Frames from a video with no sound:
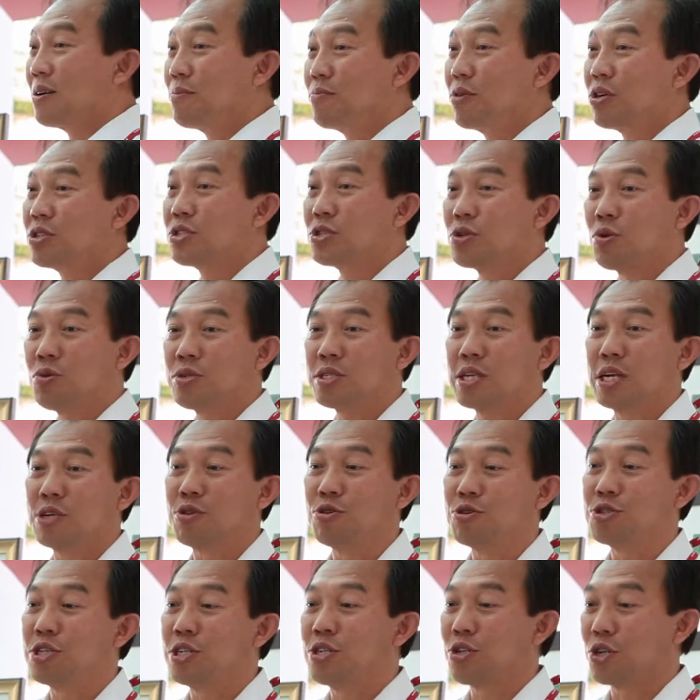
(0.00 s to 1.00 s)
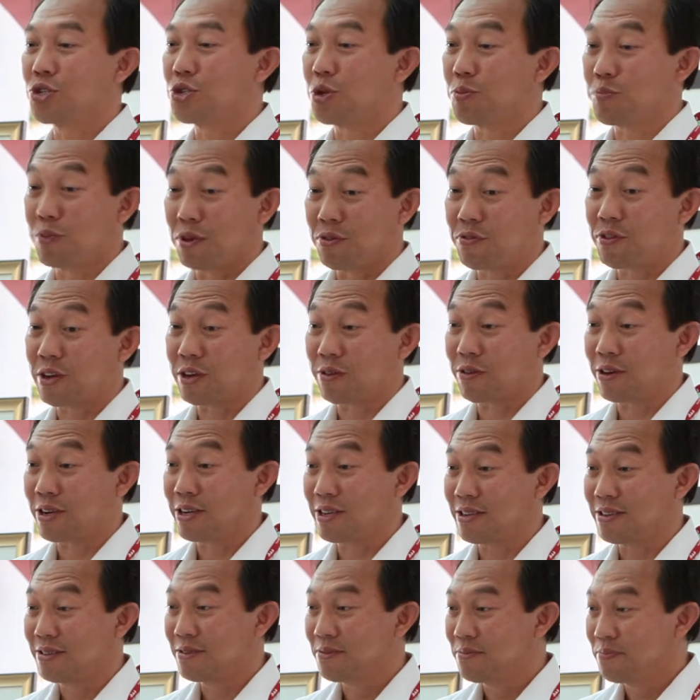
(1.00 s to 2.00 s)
Because stones are usually not so perfect, right?